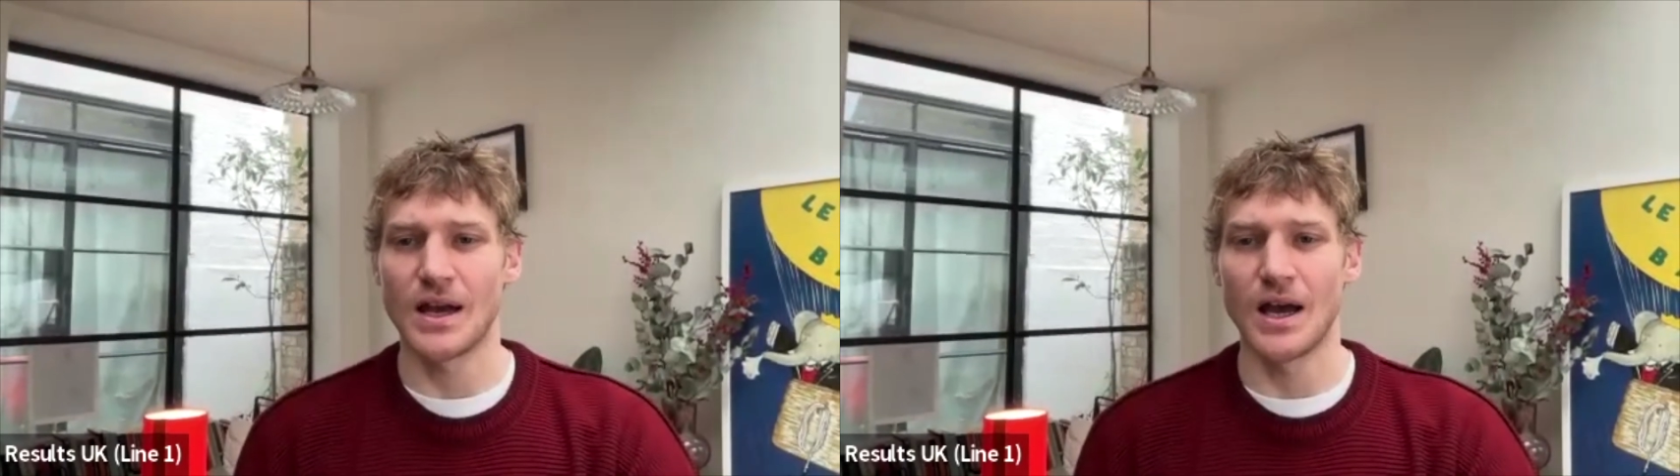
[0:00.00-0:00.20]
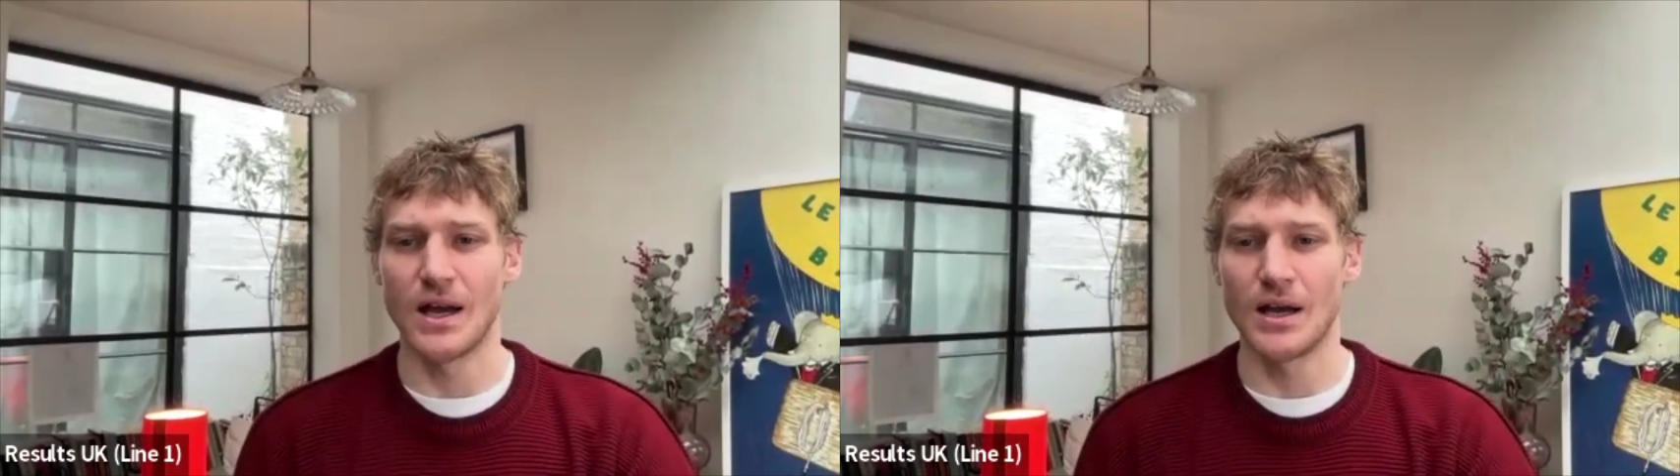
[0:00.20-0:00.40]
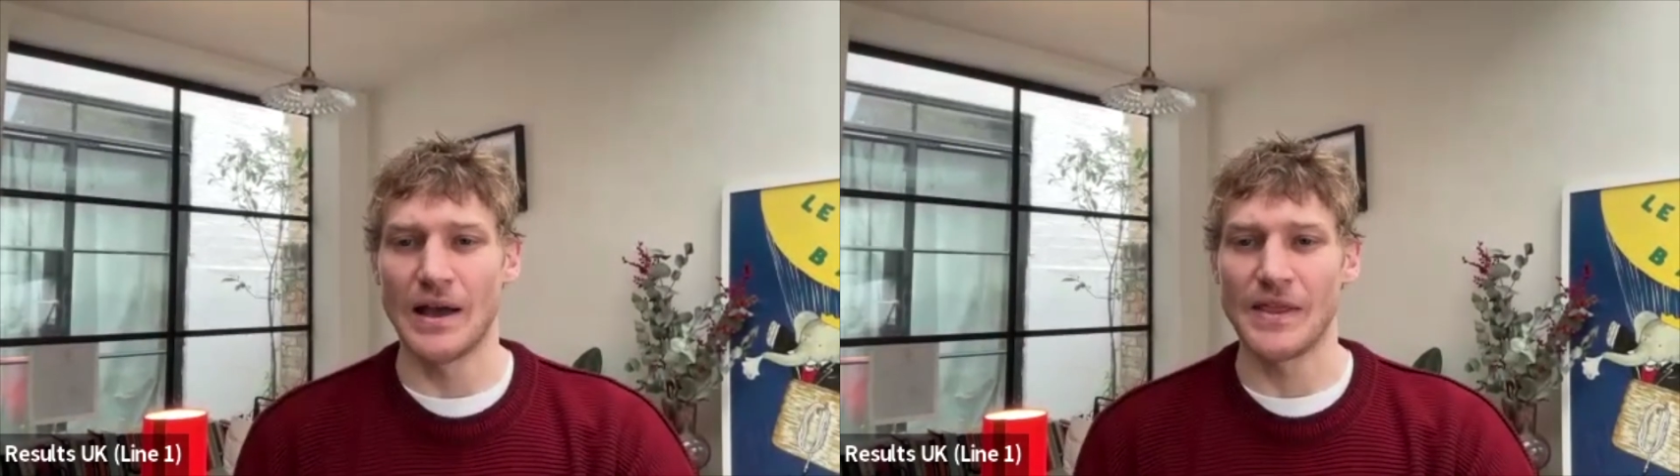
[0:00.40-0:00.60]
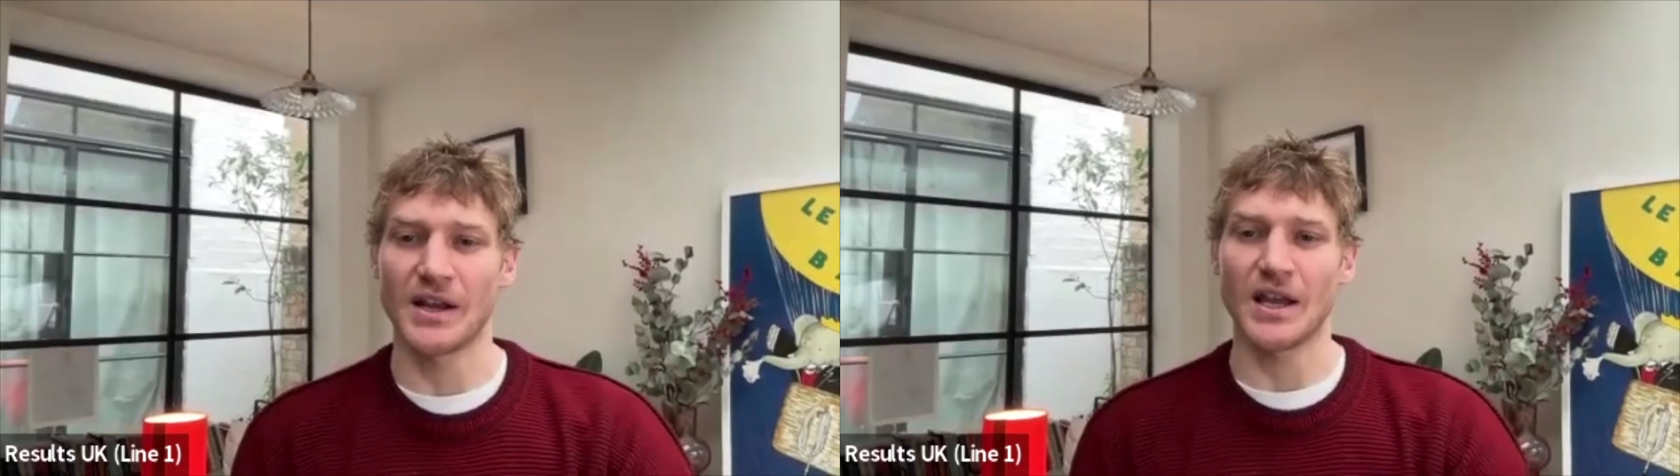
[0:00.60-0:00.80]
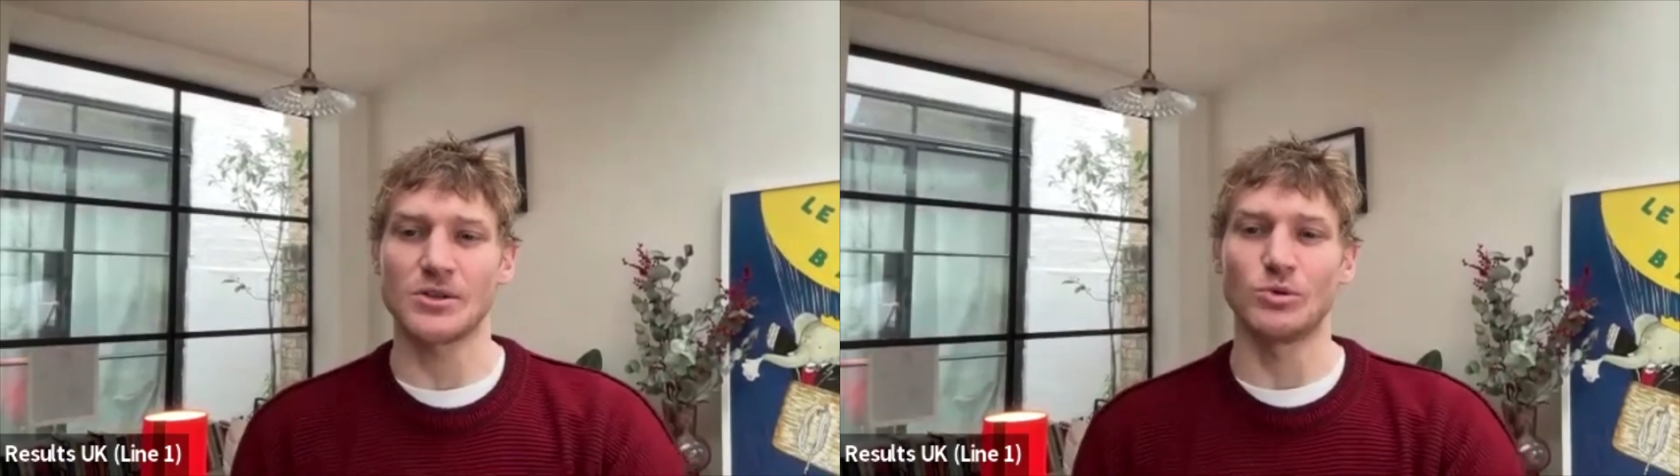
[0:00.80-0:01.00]
And
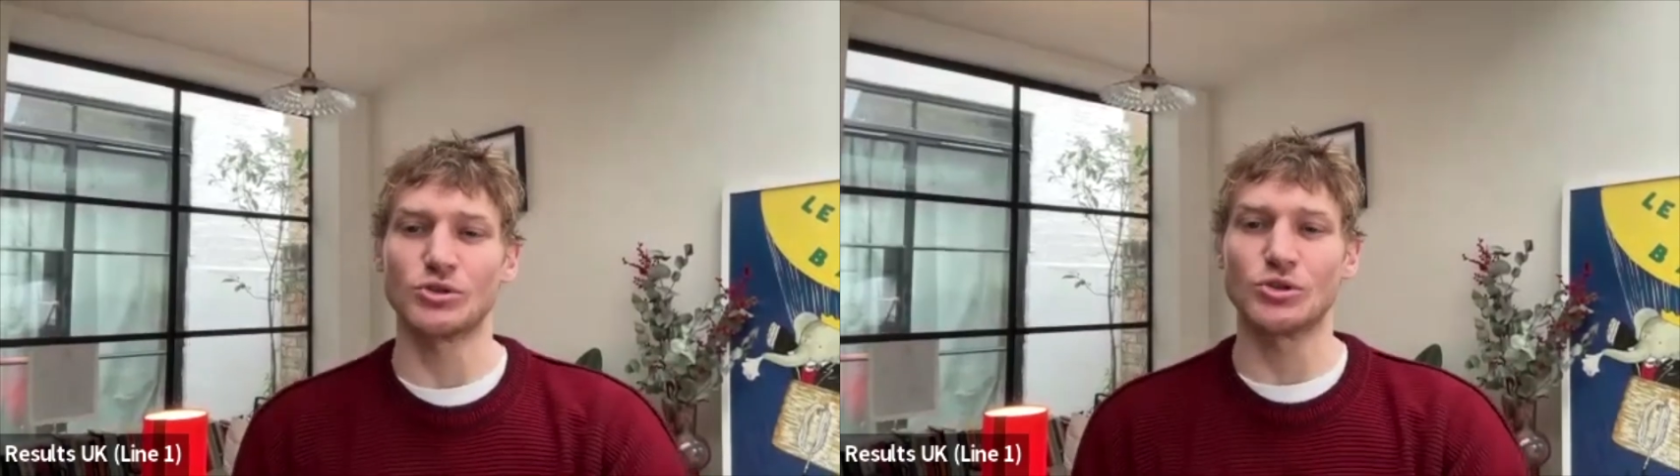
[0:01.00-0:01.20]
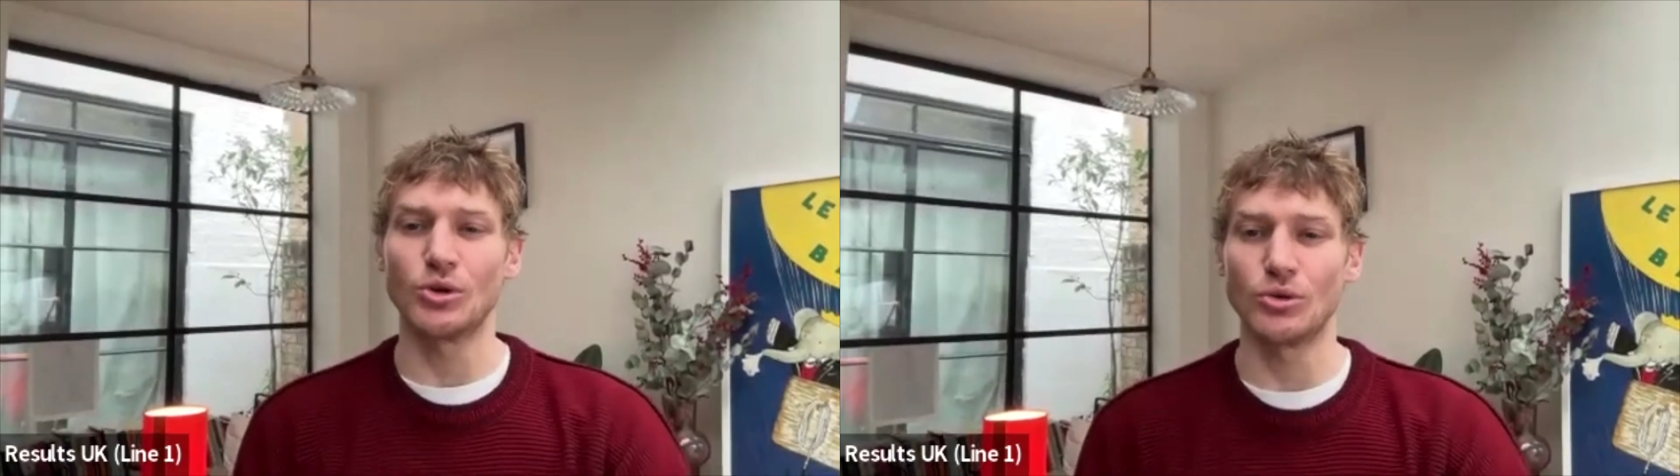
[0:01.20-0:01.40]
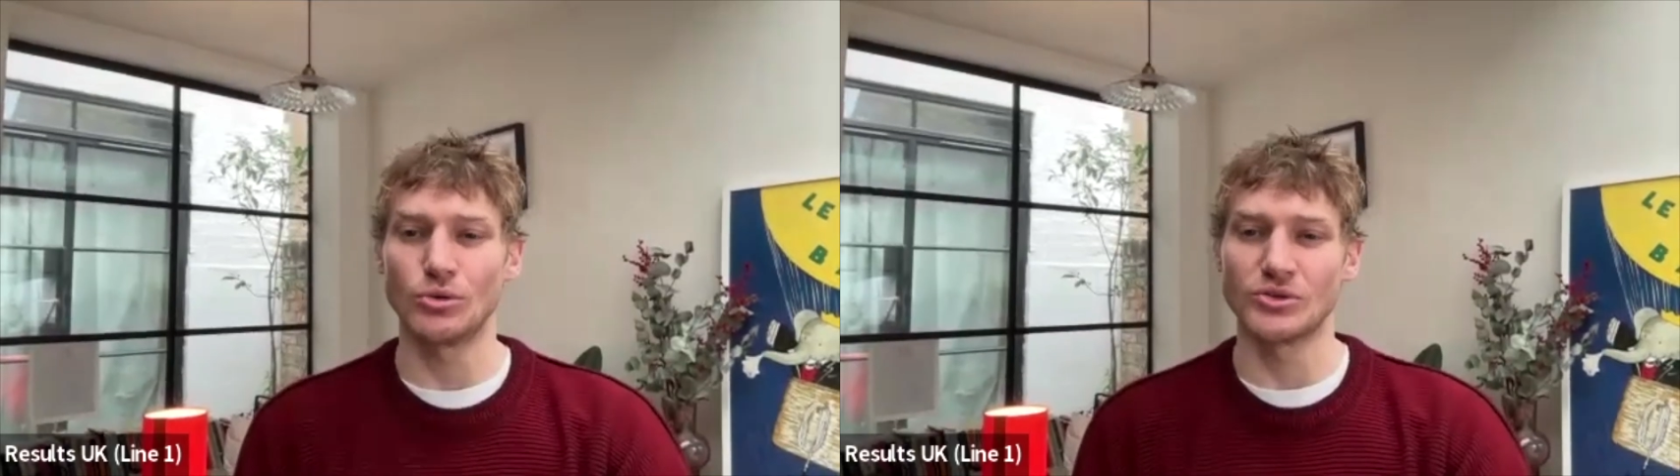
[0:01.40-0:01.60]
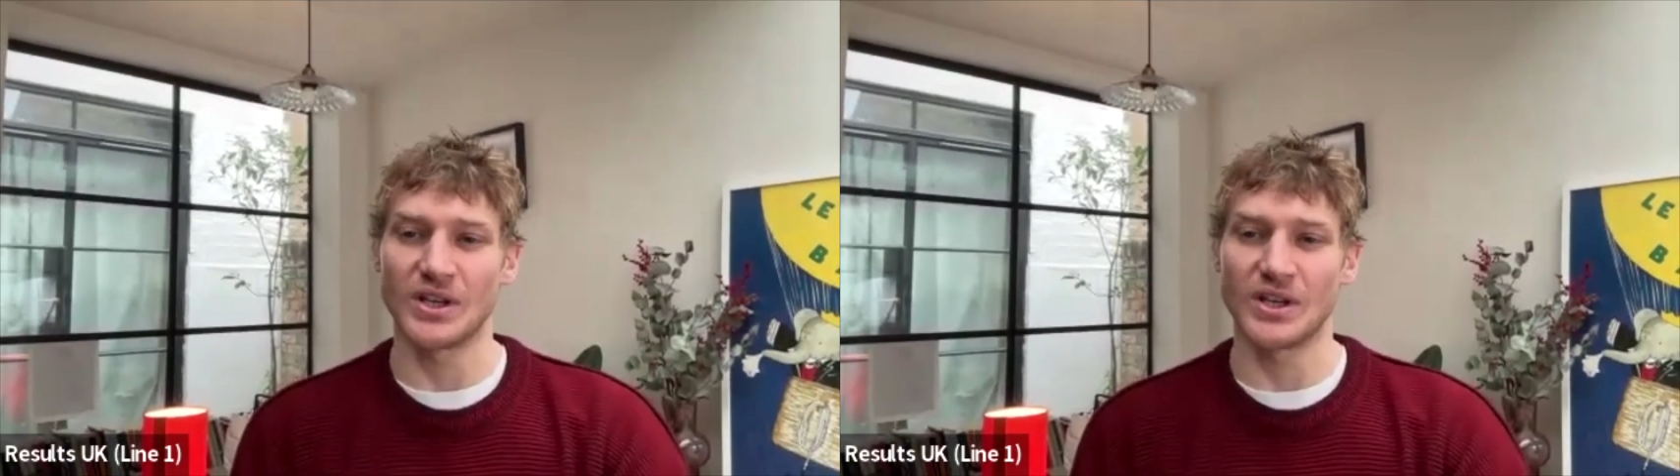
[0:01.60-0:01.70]
then I guess what tools